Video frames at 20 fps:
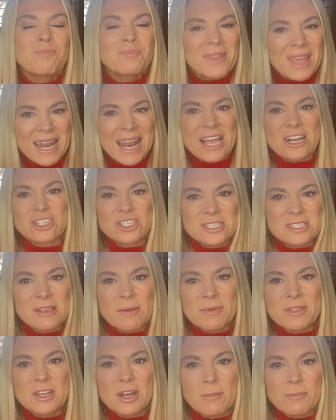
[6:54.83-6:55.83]
And actually some
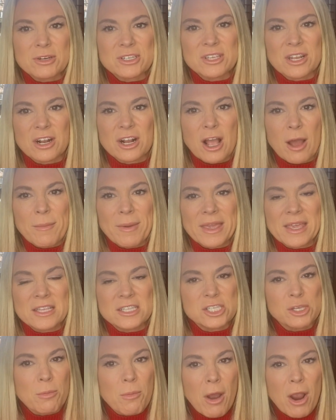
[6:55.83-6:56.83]
of the numbers that are coming in
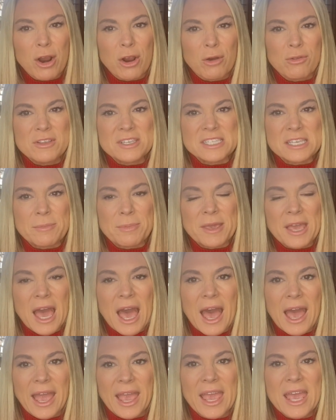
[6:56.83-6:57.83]
tomorrow, the
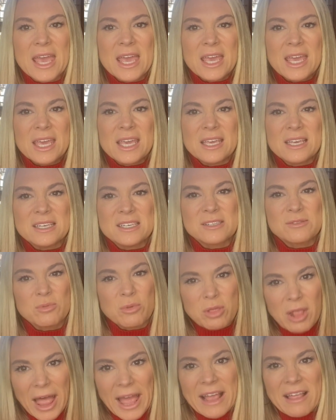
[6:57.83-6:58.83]
CPI is
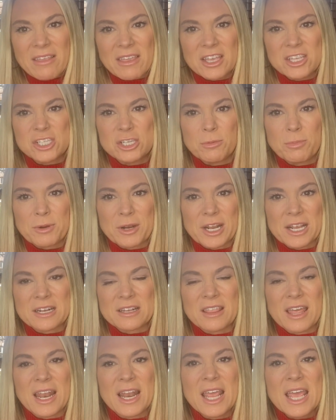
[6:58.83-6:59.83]
likely to predict
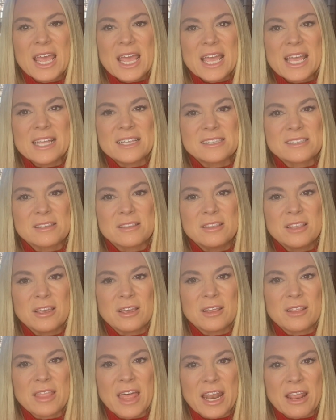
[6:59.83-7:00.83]
that
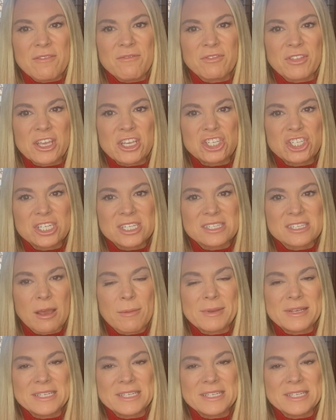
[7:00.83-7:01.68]
that inflation is coming